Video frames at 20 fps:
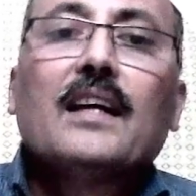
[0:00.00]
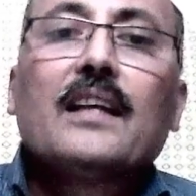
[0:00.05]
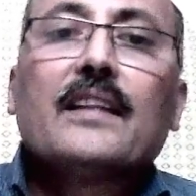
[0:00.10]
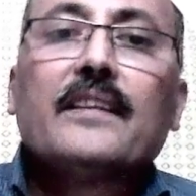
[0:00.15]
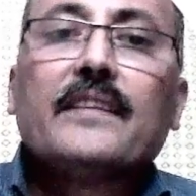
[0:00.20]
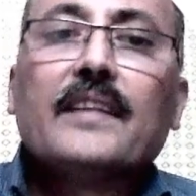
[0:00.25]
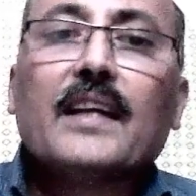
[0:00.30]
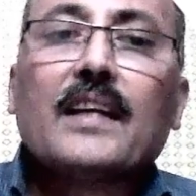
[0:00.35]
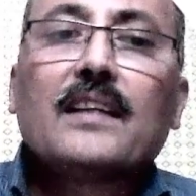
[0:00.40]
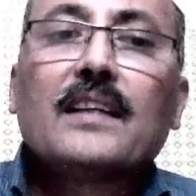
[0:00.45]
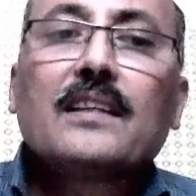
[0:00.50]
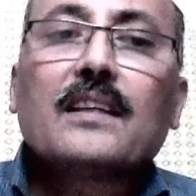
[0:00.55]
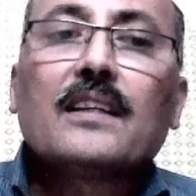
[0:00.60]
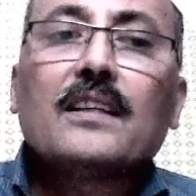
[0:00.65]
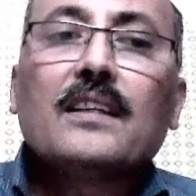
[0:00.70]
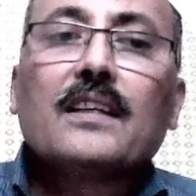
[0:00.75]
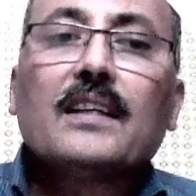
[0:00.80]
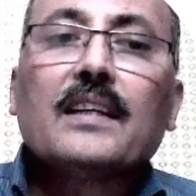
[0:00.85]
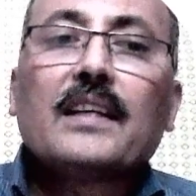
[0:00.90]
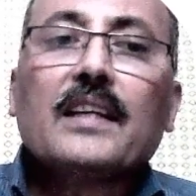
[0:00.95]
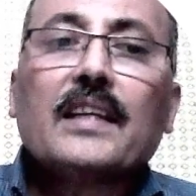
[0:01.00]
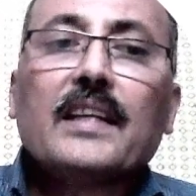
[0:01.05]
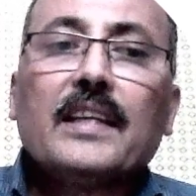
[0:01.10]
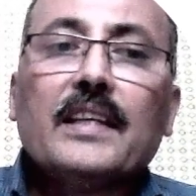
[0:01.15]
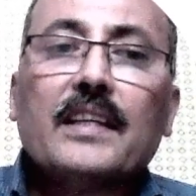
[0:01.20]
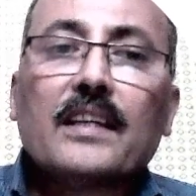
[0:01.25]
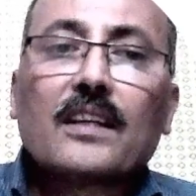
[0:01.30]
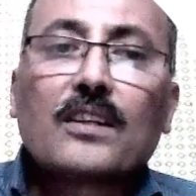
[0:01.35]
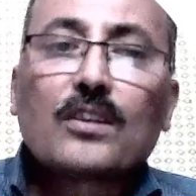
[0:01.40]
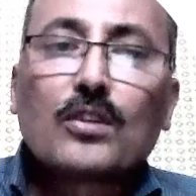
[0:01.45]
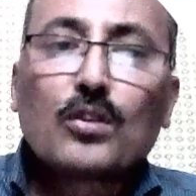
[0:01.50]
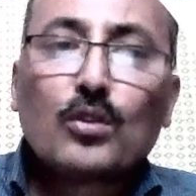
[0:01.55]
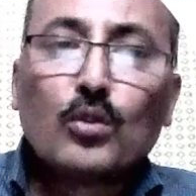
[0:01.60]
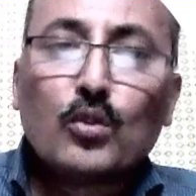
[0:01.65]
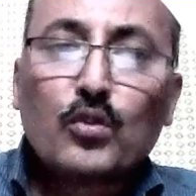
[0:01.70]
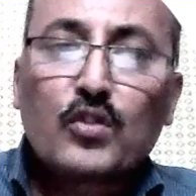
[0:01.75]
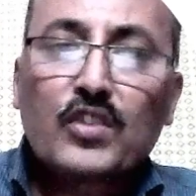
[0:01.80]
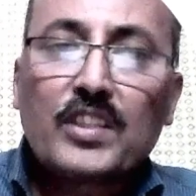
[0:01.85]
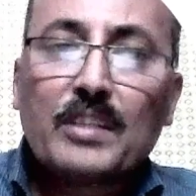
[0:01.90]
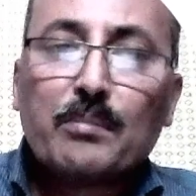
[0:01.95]
that here 2
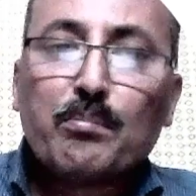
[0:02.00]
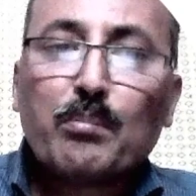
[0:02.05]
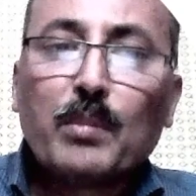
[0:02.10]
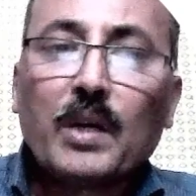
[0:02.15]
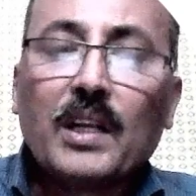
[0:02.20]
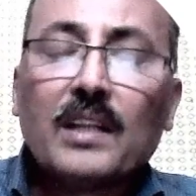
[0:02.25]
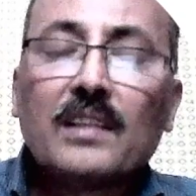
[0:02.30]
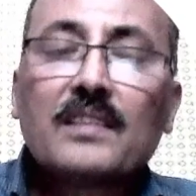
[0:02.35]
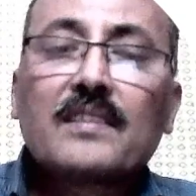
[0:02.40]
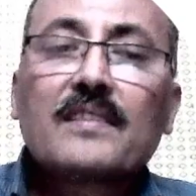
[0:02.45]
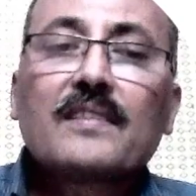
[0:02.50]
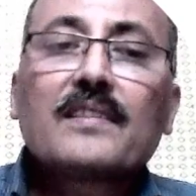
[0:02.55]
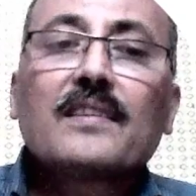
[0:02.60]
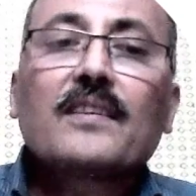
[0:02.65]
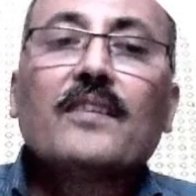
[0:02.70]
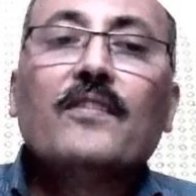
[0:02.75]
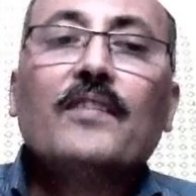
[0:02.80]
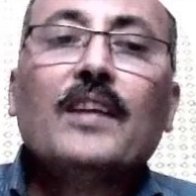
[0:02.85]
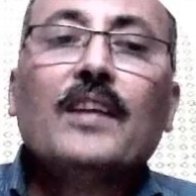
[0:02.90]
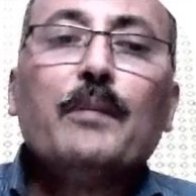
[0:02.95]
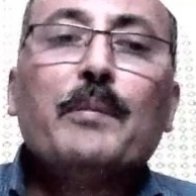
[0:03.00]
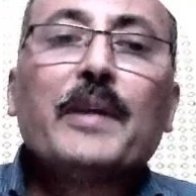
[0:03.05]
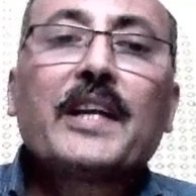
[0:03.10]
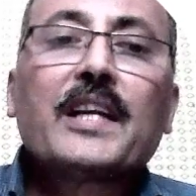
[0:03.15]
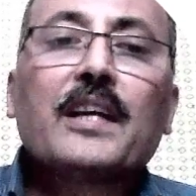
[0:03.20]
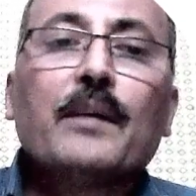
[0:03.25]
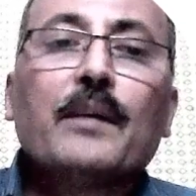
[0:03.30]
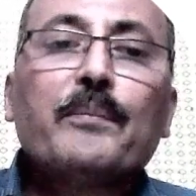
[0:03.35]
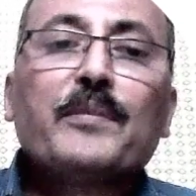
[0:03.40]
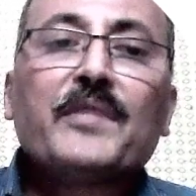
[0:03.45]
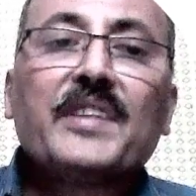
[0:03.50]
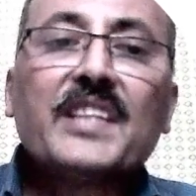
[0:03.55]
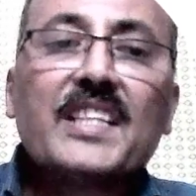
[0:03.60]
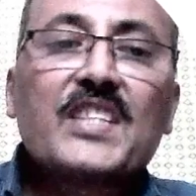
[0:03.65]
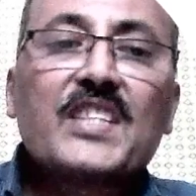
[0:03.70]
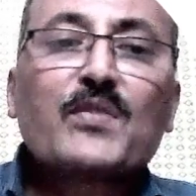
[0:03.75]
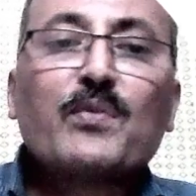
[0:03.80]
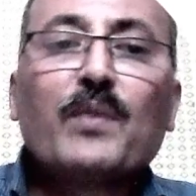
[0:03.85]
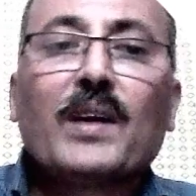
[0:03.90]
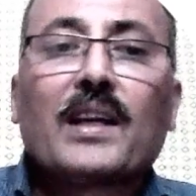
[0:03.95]
symbols will become
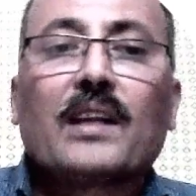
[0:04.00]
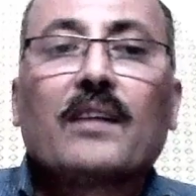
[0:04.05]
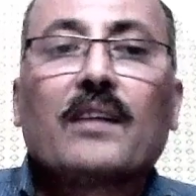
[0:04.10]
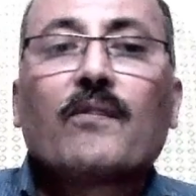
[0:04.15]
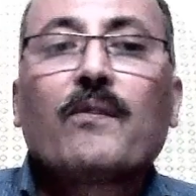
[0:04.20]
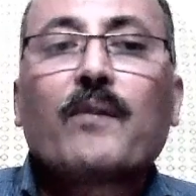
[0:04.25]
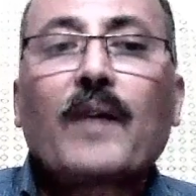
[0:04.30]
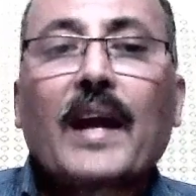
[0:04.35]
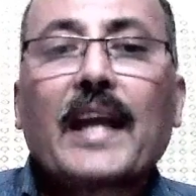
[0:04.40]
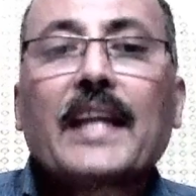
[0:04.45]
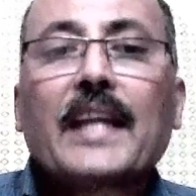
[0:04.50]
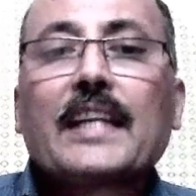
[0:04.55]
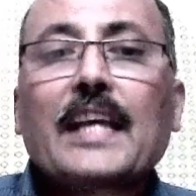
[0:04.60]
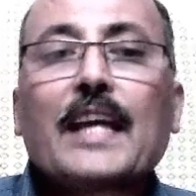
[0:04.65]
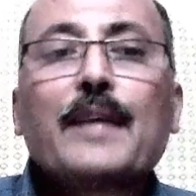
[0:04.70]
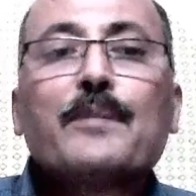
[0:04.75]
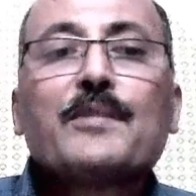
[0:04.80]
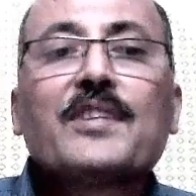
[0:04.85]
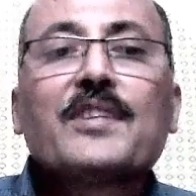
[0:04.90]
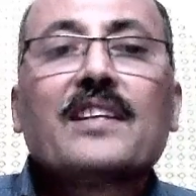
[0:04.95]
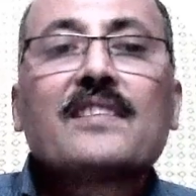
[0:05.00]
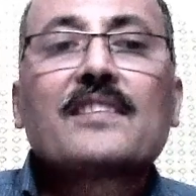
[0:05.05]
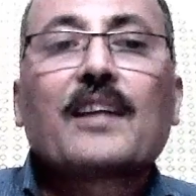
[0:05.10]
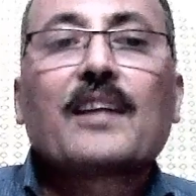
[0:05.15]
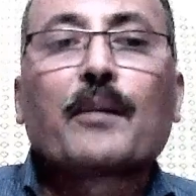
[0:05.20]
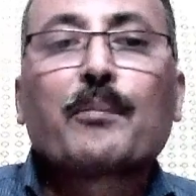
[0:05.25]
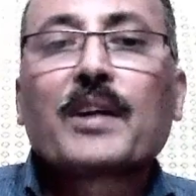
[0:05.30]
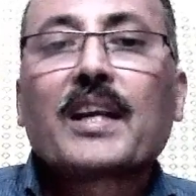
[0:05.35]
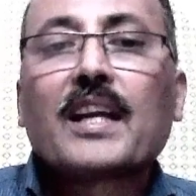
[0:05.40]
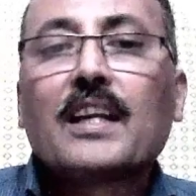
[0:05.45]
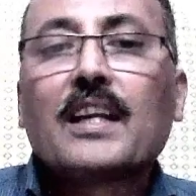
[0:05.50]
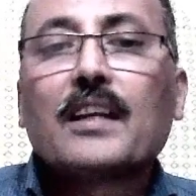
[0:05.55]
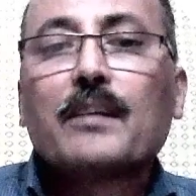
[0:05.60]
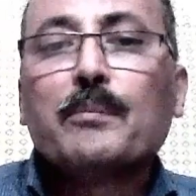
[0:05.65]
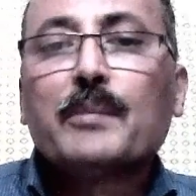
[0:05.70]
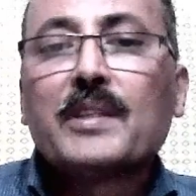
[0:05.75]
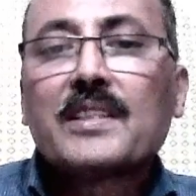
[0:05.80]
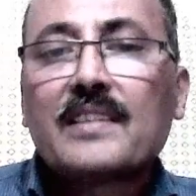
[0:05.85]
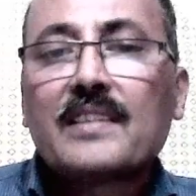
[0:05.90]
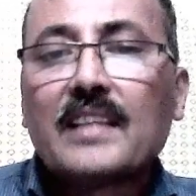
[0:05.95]
this one. 5 times it is upgraded,
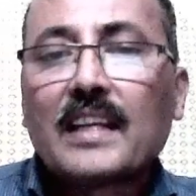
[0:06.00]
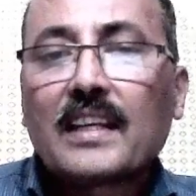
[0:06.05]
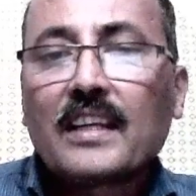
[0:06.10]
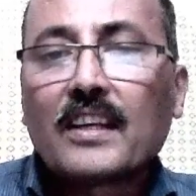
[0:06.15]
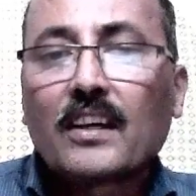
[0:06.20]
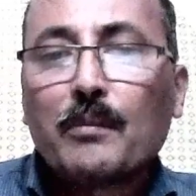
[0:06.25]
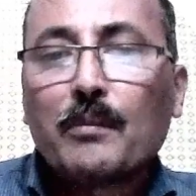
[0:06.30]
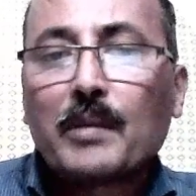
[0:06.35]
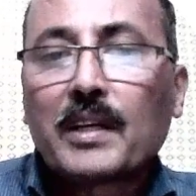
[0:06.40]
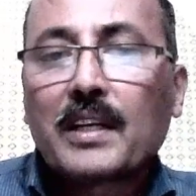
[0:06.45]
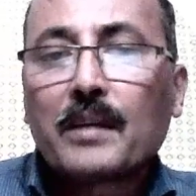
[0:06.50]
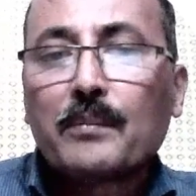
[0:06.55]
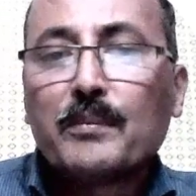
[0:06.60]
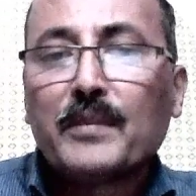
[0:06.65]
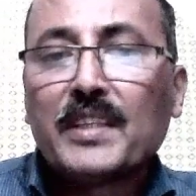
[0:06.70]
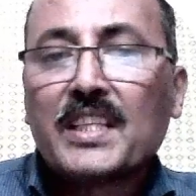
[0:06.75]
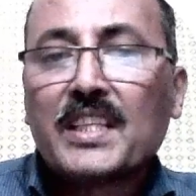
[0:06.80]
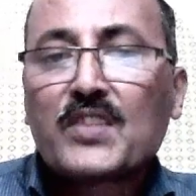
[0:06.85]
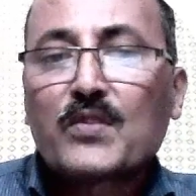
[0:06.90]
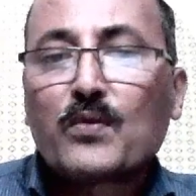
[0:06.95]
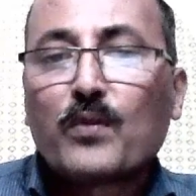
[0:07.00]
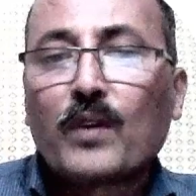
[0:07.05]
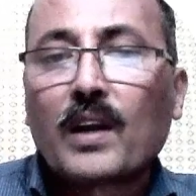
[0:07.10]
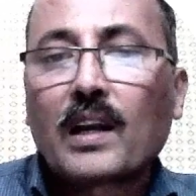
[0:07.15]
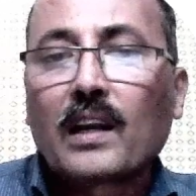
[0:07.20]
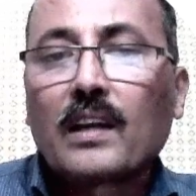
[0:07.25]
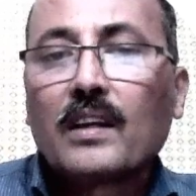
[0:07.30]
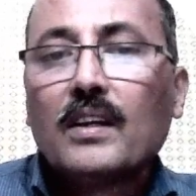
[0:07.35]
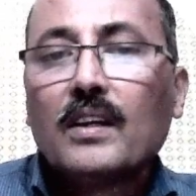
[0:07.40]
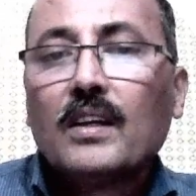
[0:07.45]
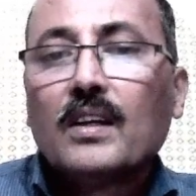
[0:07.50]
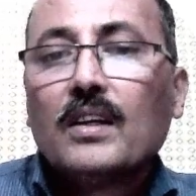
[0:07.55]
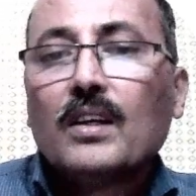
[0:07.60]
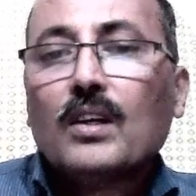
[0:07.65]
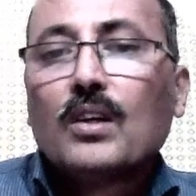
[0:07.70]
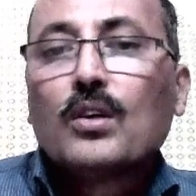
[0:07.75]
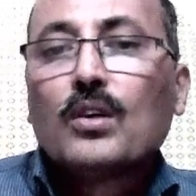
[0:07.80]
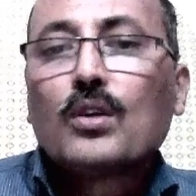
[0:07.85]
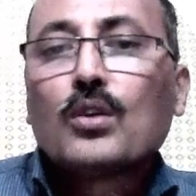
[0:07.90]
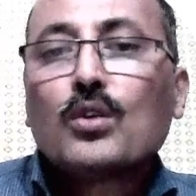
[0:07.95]
means then it will become this one.
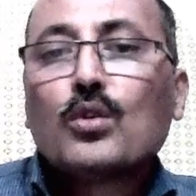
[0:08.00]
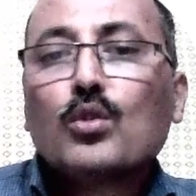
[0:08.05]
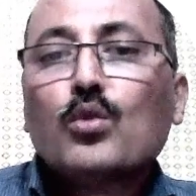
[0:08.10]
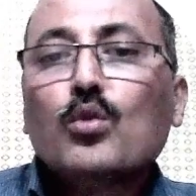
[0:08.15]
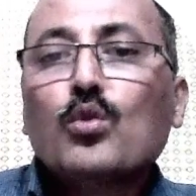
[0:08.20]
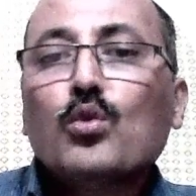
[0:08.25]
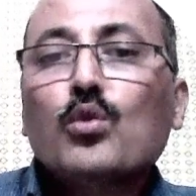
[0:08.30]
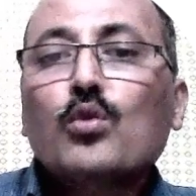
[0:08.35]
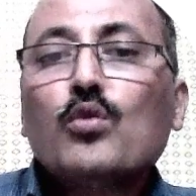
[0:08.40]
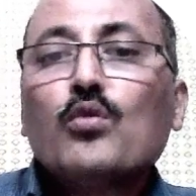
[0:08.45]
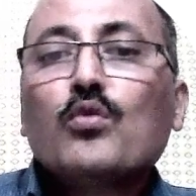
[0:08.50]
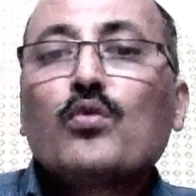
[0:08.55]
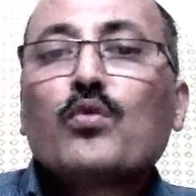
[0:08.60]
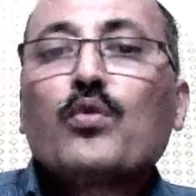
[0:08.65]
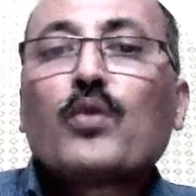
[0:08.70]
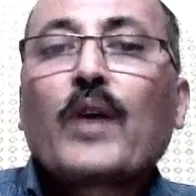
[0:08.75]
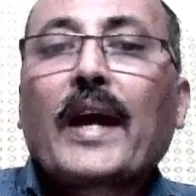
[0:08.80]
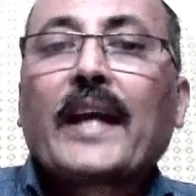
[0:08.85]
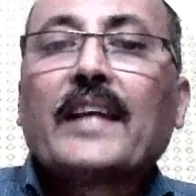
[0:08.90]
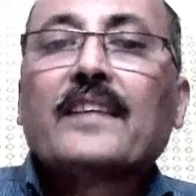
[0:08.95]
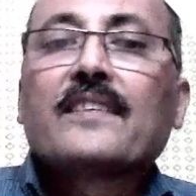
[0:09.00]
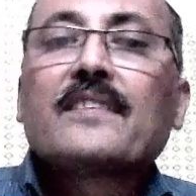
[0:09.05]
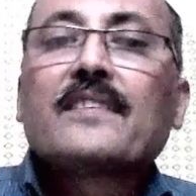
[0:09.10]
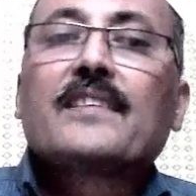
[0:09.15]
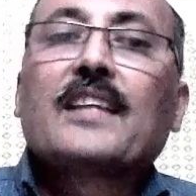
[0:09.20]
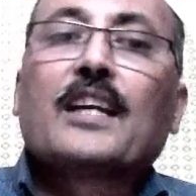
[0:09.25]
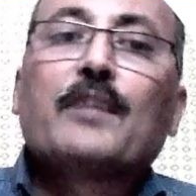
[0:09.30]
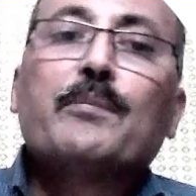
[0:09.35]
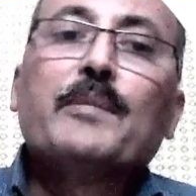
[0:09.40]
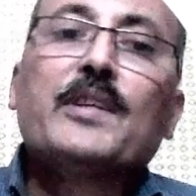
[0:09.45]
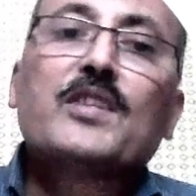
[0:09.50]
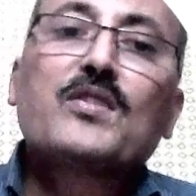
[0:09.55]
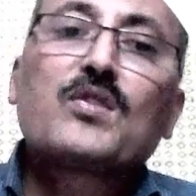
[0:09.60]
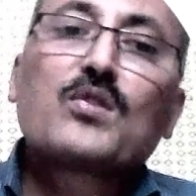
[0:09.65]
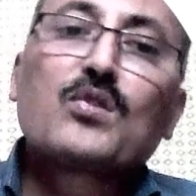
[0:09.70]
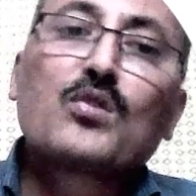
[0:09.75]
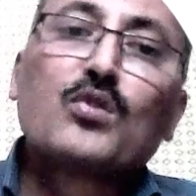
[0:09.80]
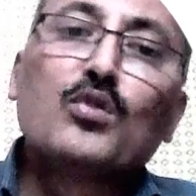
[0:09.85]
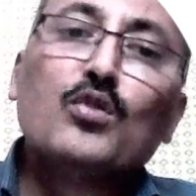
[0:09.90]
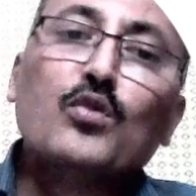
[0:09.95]
2 5s, that means
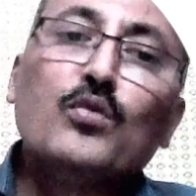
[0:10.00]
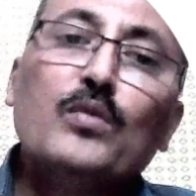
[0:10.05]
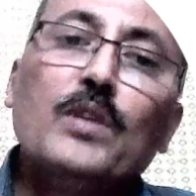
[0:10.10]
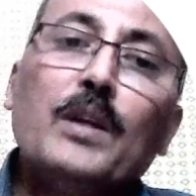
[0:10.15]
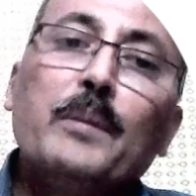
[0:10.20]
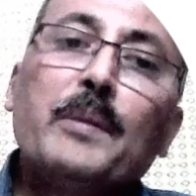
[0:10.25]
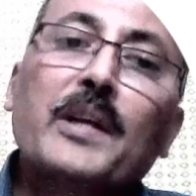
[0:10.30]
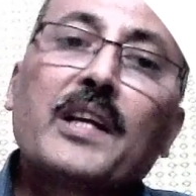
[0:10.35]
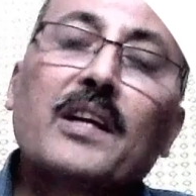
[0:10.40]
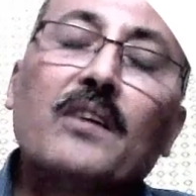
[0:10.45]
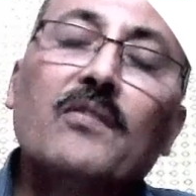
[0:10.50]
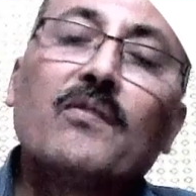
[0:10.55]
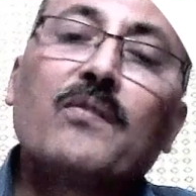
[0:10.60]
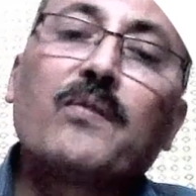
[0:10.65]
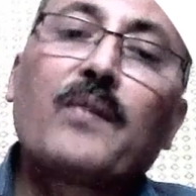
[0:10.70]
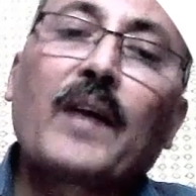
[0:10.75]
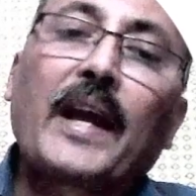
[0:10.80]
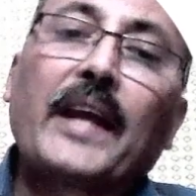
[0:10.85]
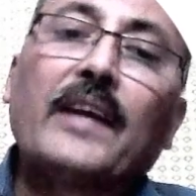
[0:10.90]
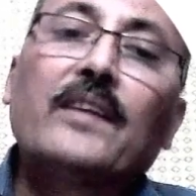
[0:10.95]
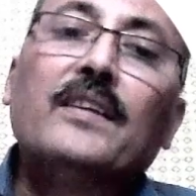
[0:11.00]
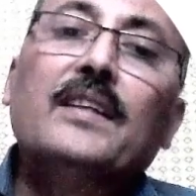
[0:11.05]
2 will become 5.